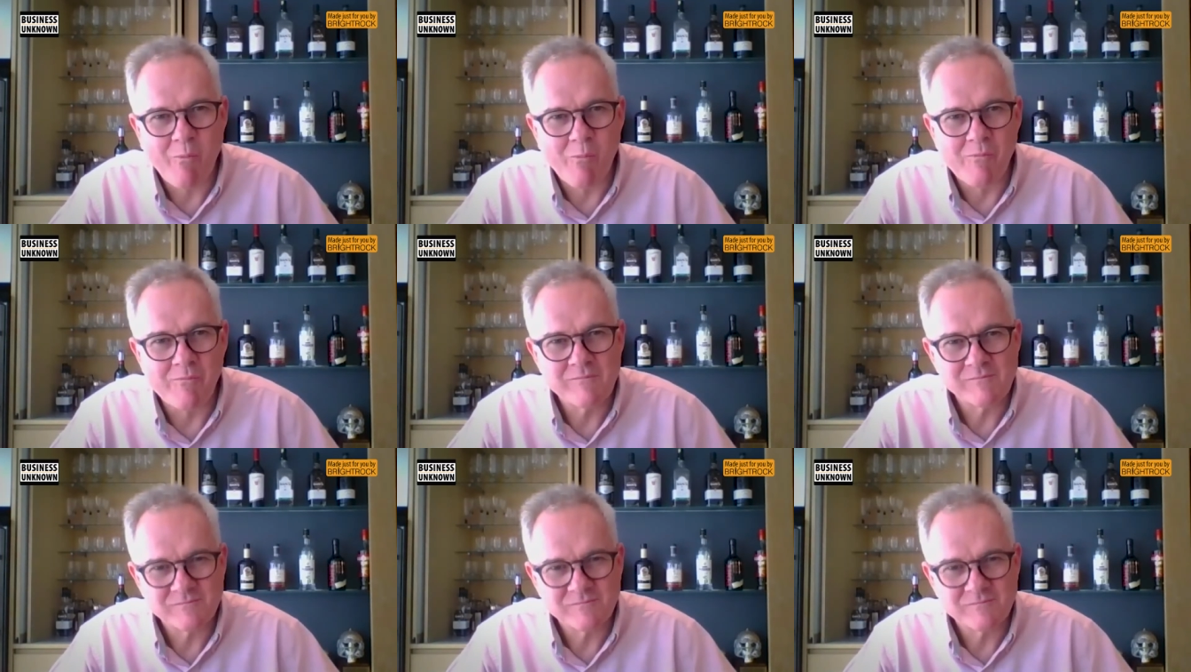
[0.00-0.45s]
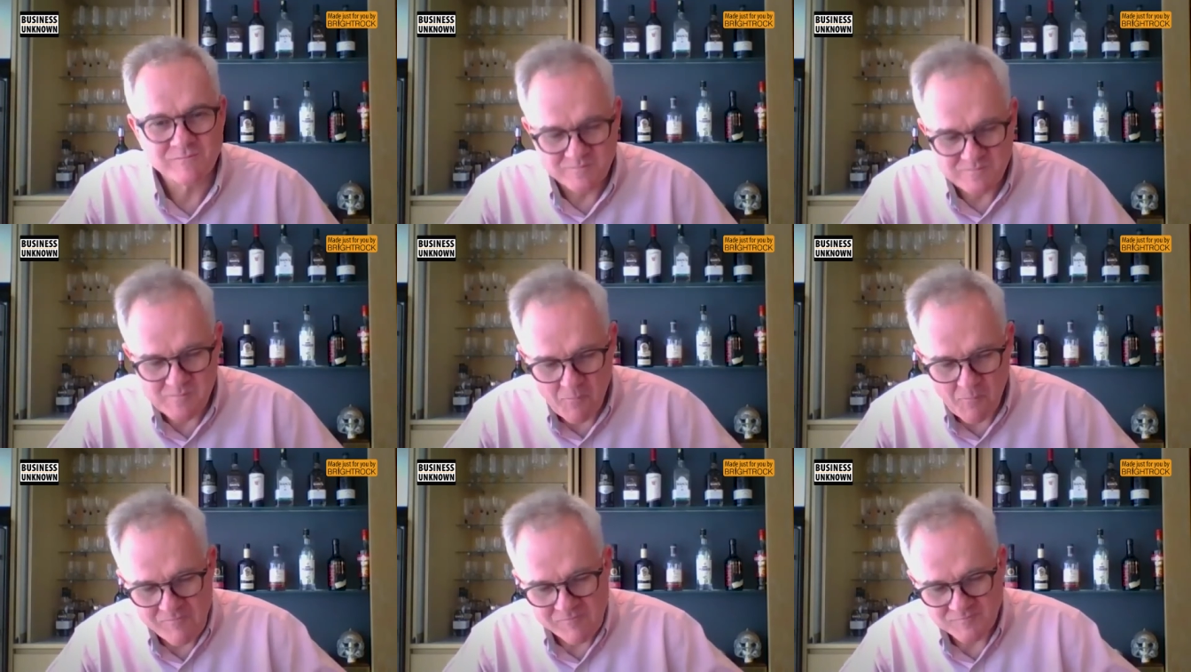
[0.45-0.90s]
Uh,
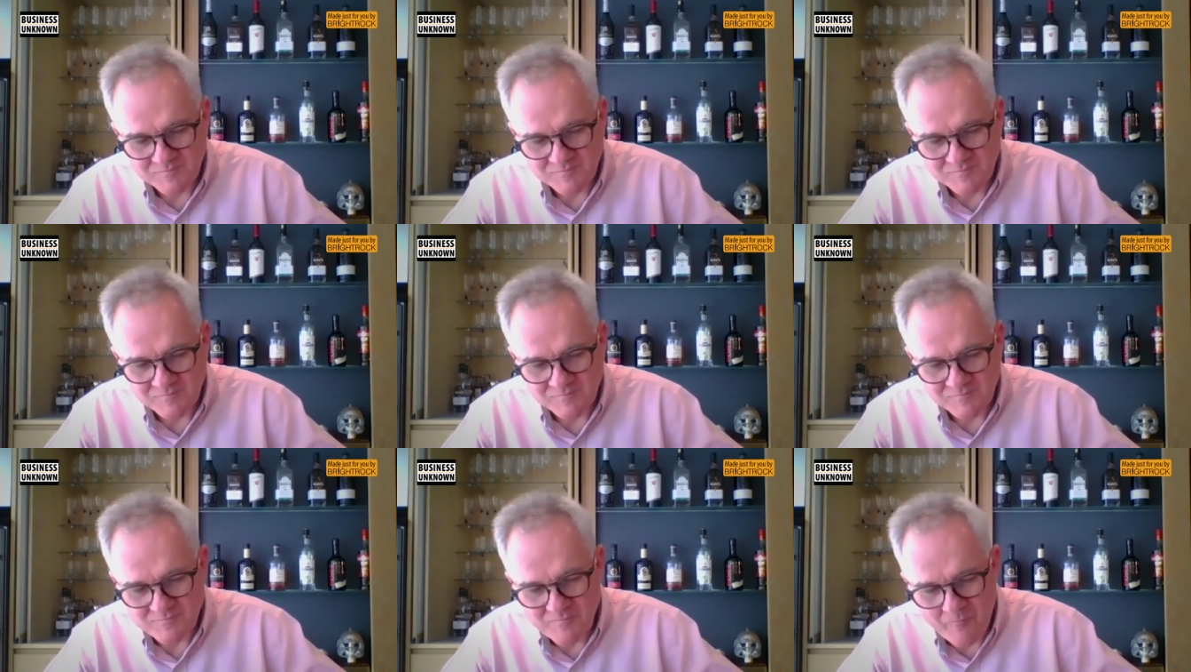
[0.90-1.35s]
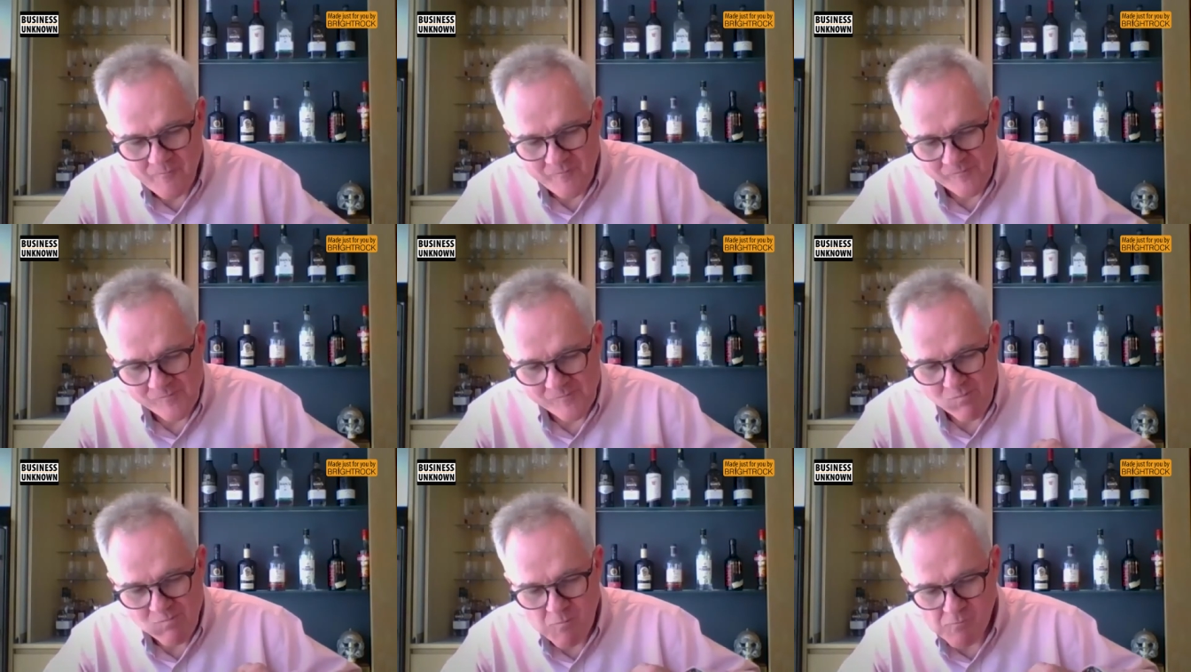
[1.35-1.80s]
what I love about
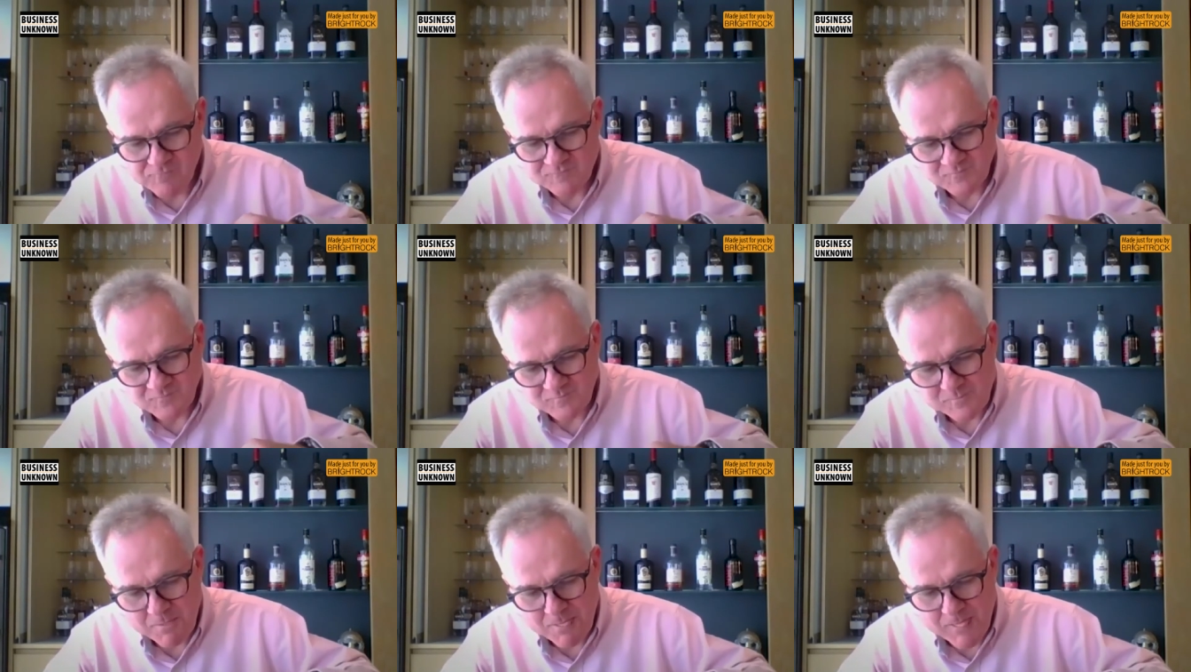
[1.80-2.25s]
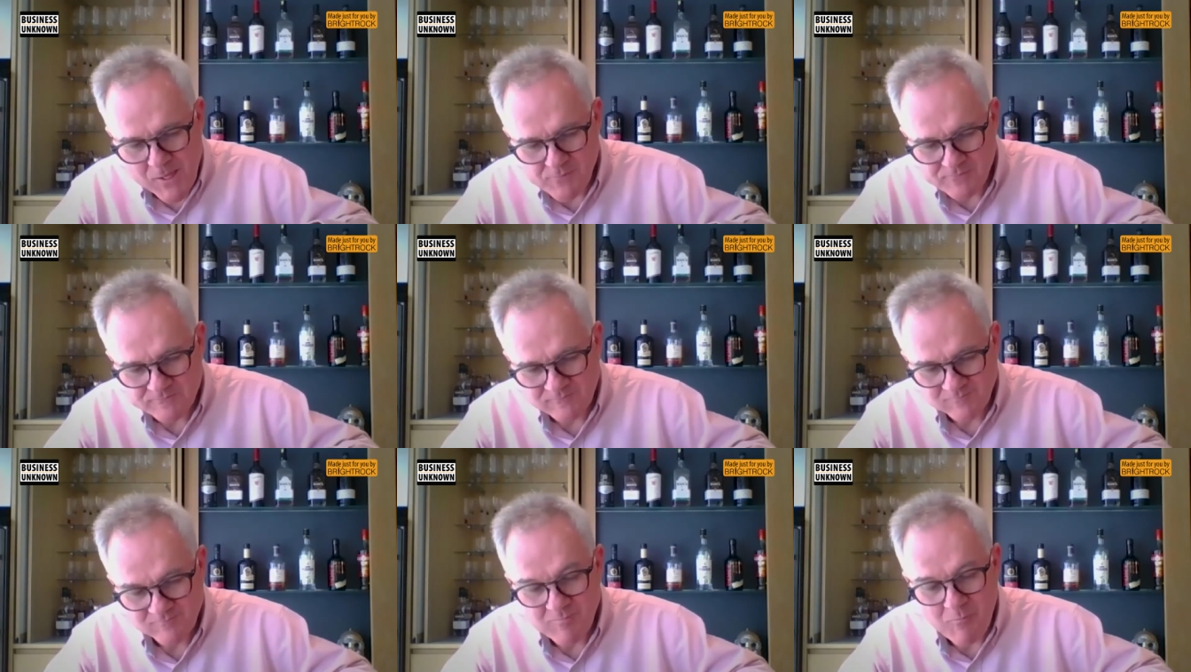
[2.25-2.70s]
this dessert is
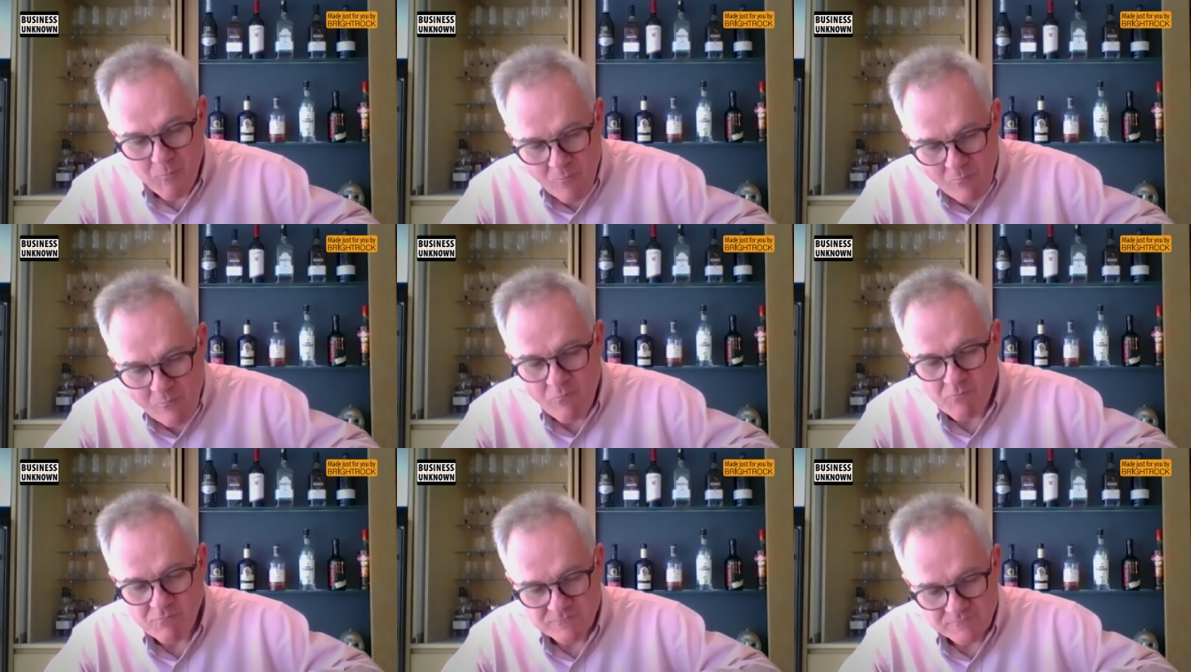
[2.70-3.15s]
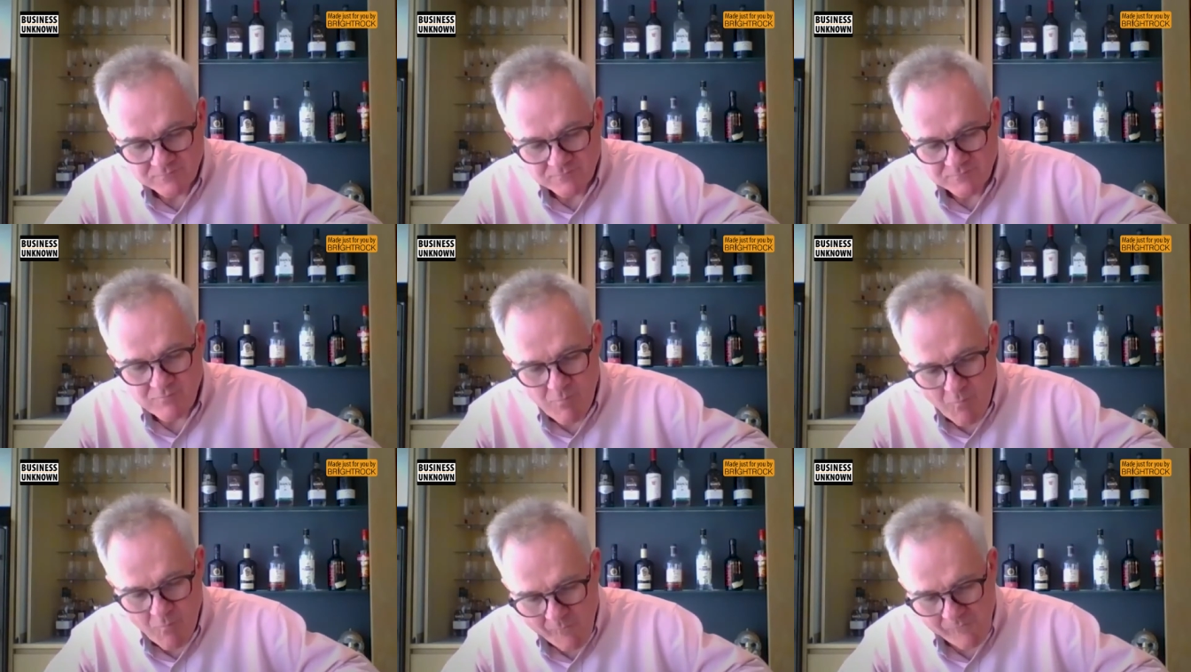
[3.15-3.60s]
like
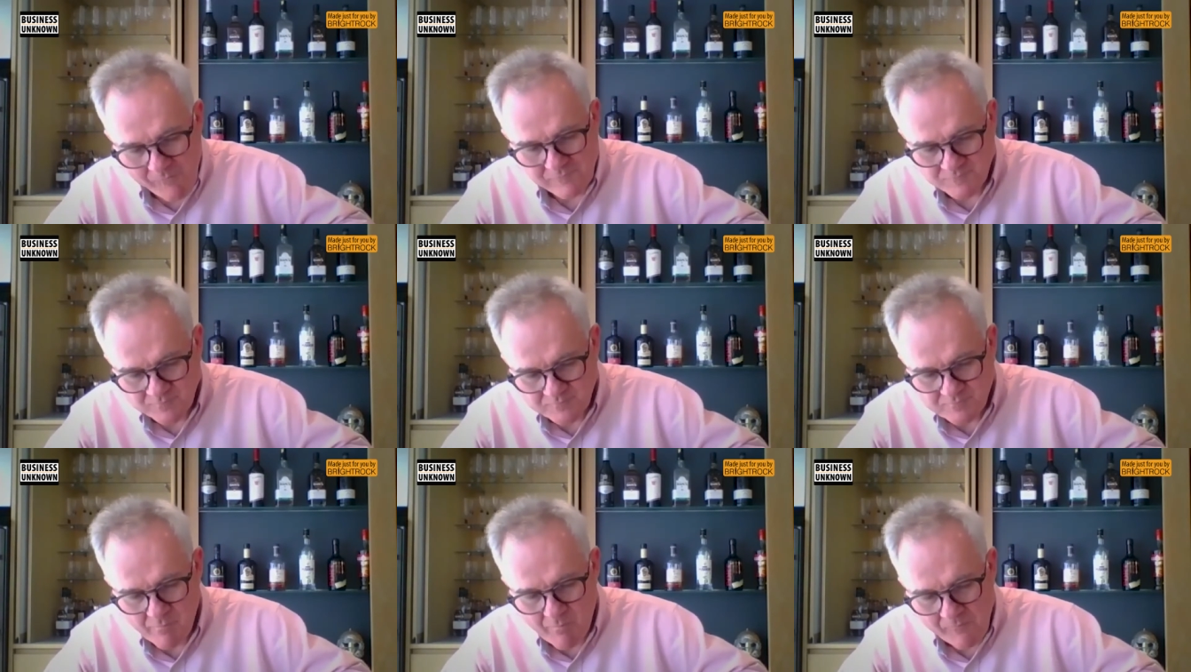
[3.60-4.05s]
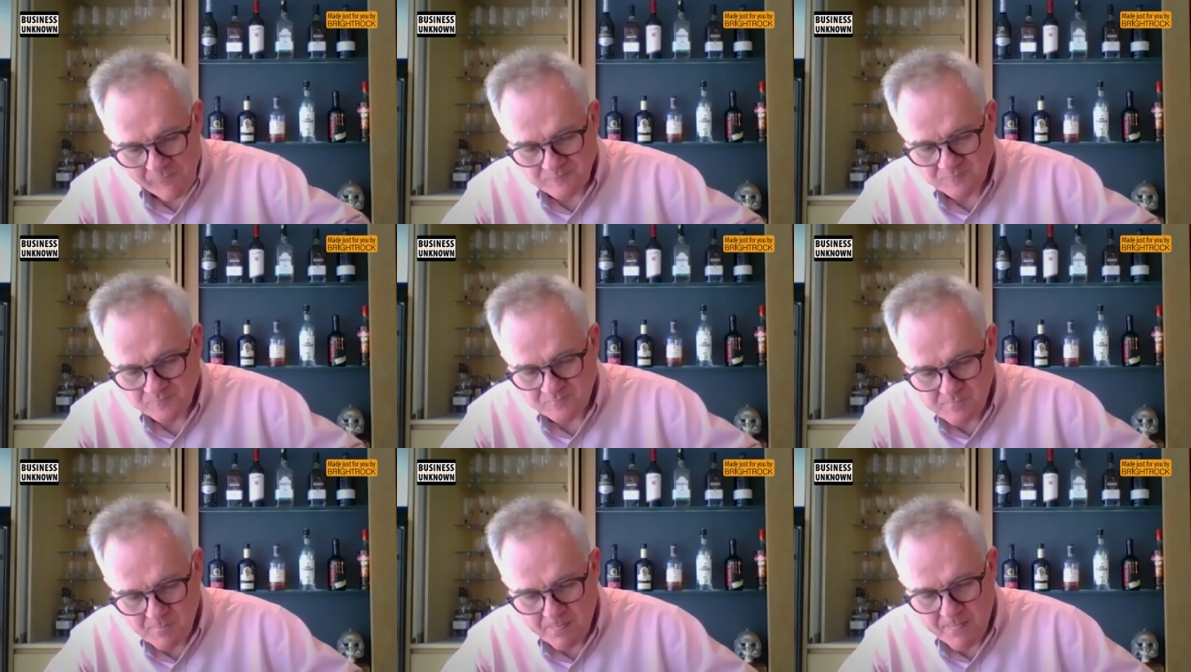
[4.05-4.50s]
that contrast
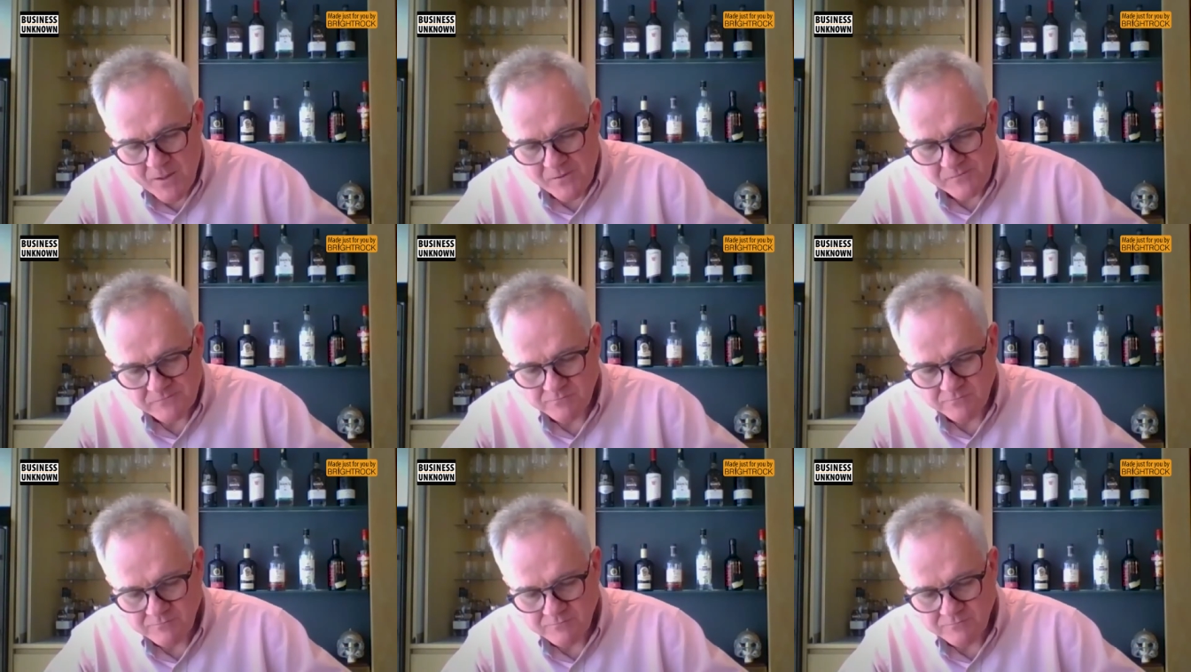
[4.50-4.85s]
between the,